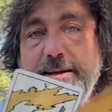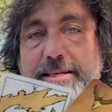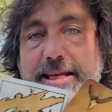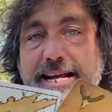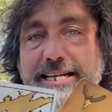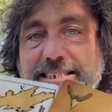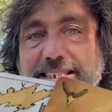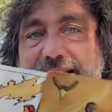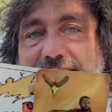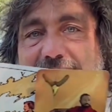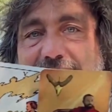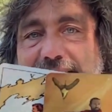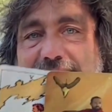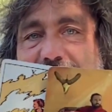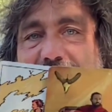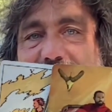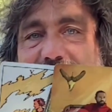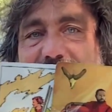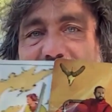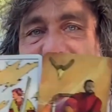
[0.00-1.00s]
It's
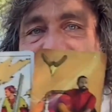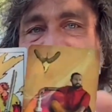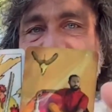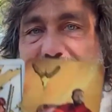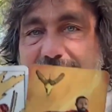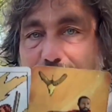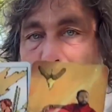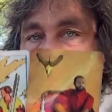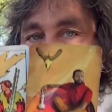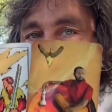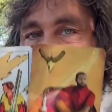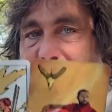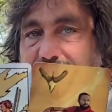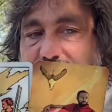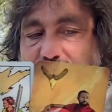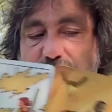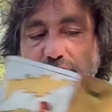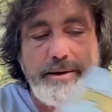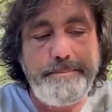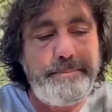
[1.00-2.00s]
getting into sync with
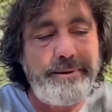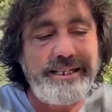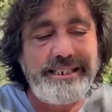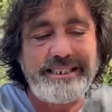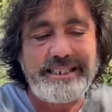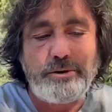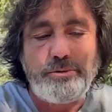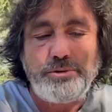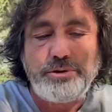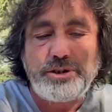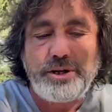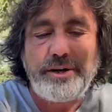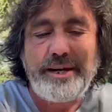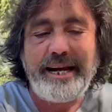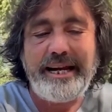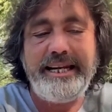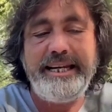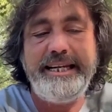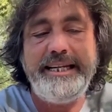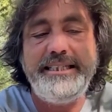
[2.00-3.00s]
energy, but it's also
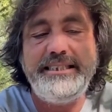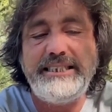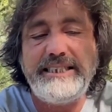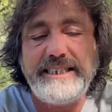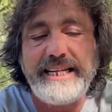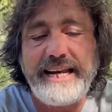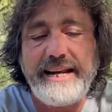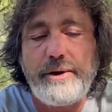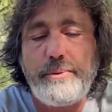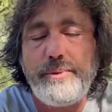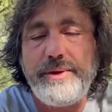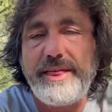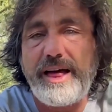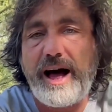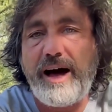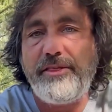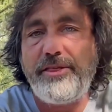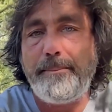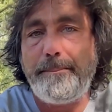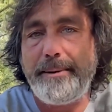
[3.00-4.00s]
getting in sync with
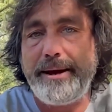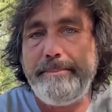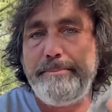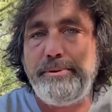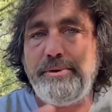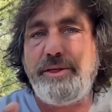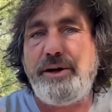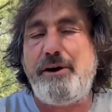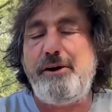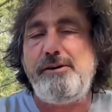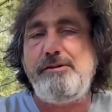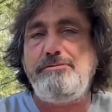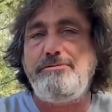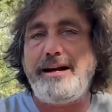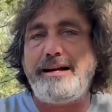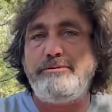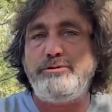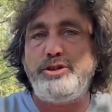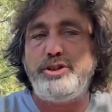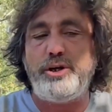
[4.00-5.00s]
other people that are
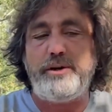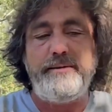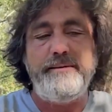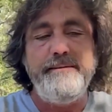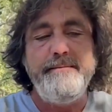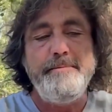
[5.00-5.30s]
around you.